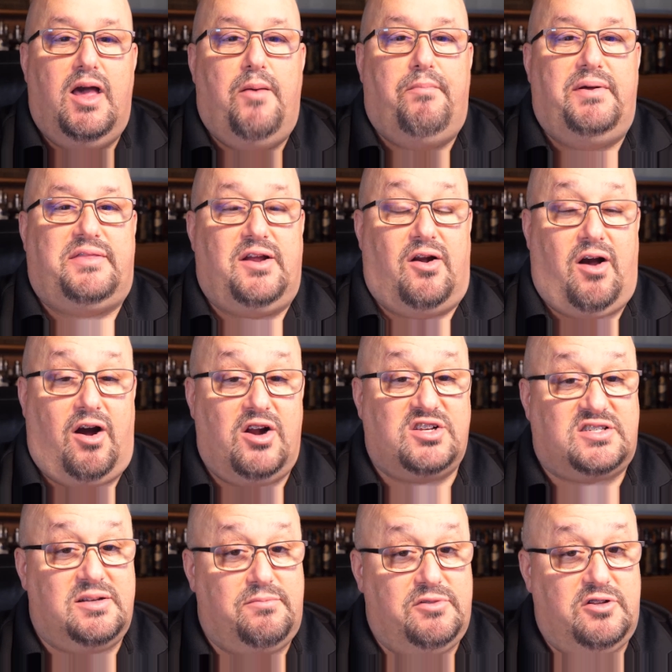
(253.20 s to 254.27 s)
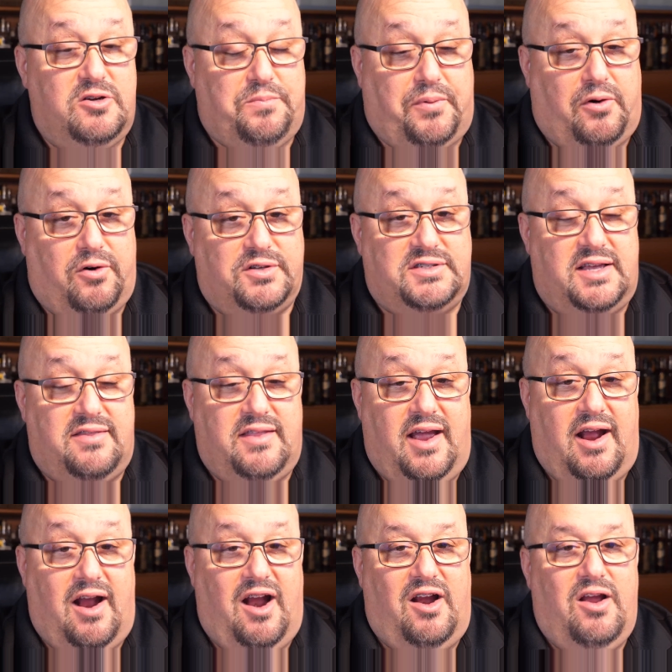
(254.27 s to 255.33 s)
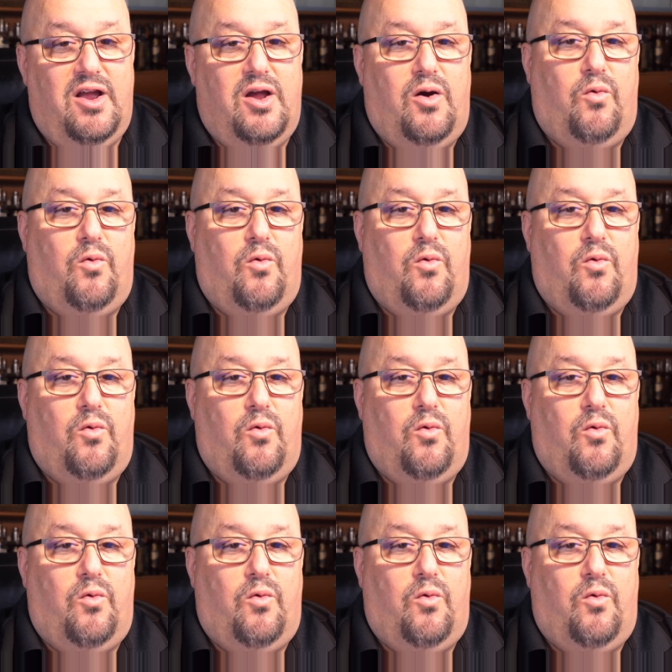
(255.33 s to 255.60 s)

but there are some loopholes in there